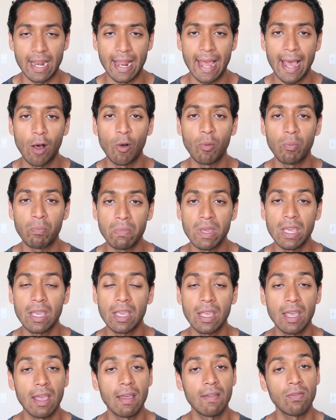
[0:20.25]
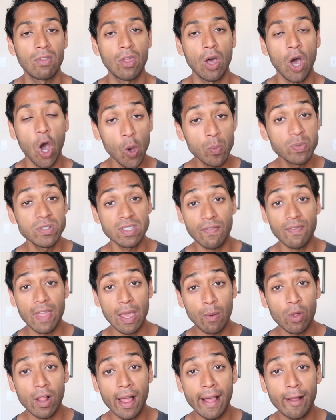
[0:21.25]
help me in the hopes that
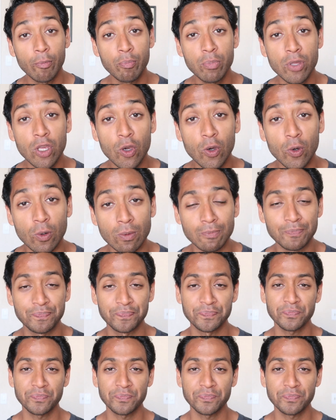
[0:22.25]
they will help you.